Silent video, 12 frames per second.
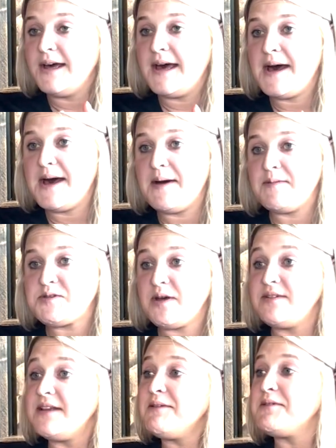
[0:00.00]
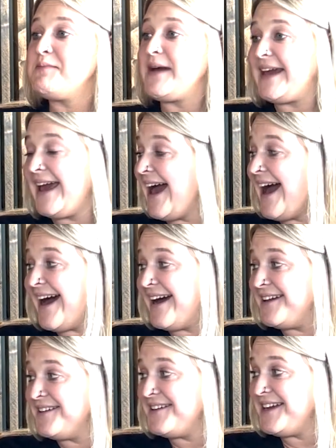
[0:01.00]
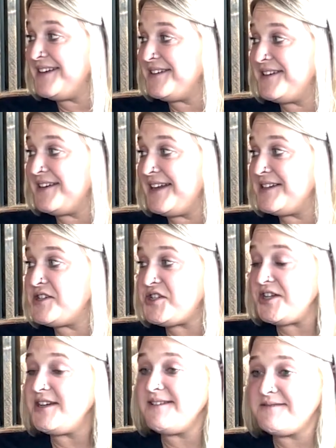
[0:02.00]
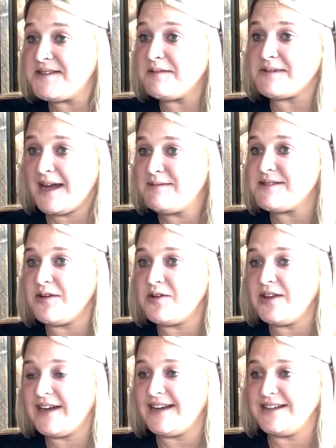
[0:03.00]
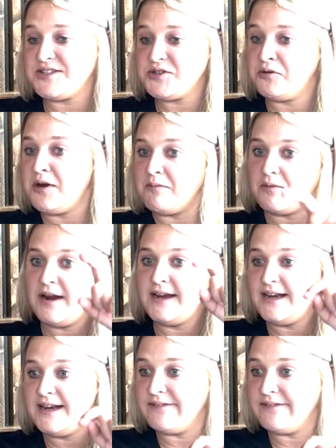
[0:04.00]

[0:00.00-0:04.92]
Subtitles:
So I've done that with my cat, and she sometimes I'll click it and she'll come running.